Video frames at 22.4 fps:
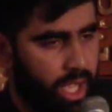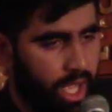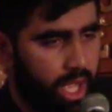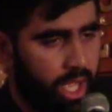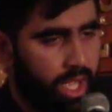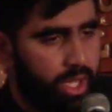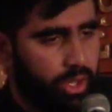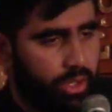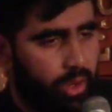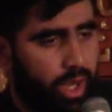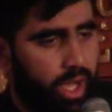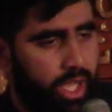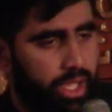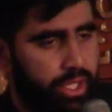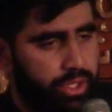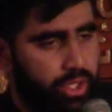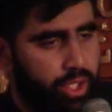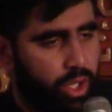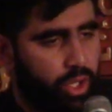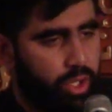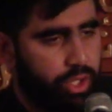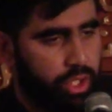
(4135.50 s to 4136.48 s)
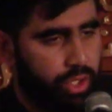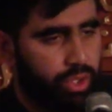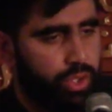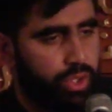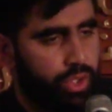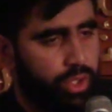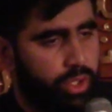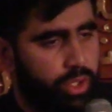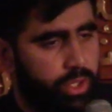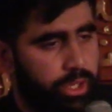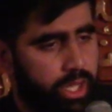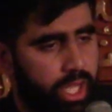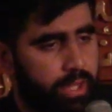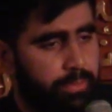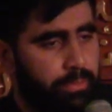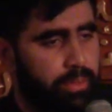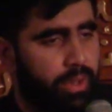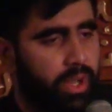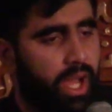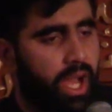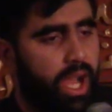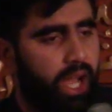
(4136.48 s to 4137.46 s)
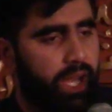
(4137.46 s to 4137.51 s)
Why don't you
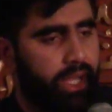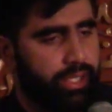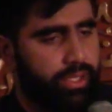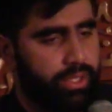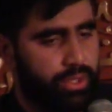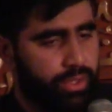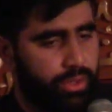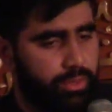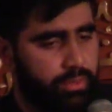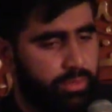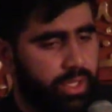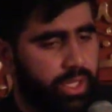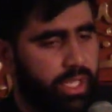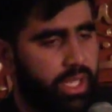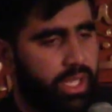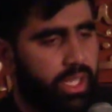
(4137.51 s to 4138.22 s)
reply to me?